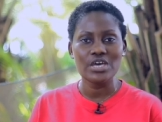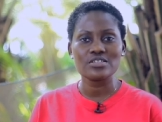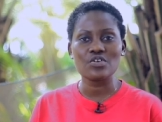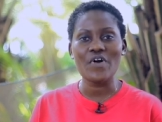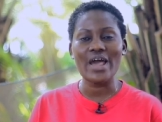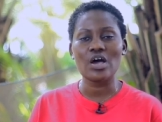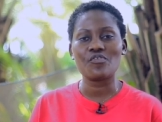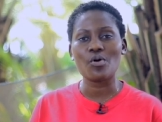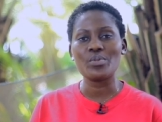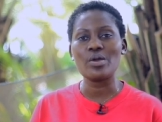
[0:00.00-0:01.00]
to find out
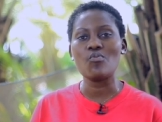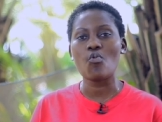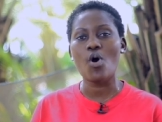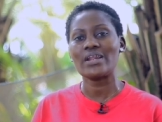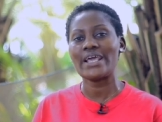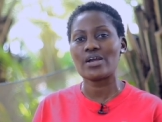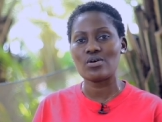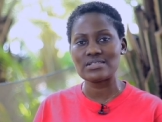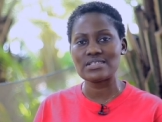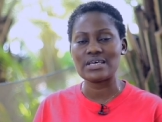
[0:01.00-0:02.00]
from him what he
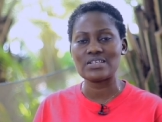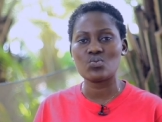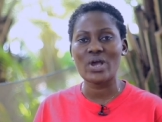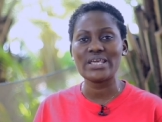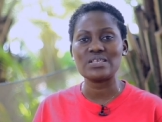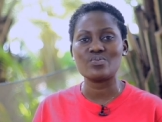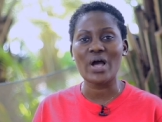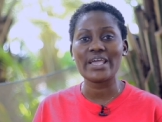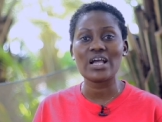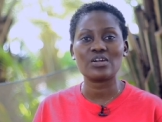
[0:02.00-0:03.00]
considers when he's
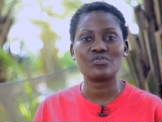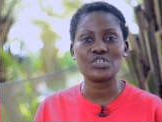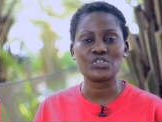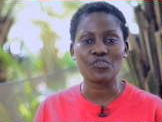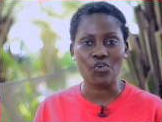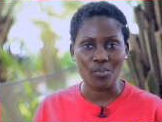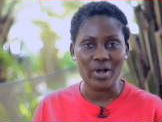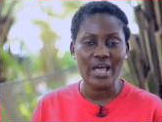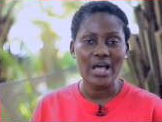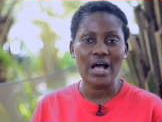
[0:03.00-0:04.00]
buying catfish from
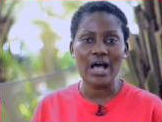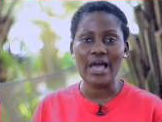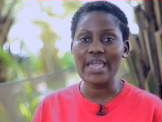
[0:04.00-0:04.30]
uh,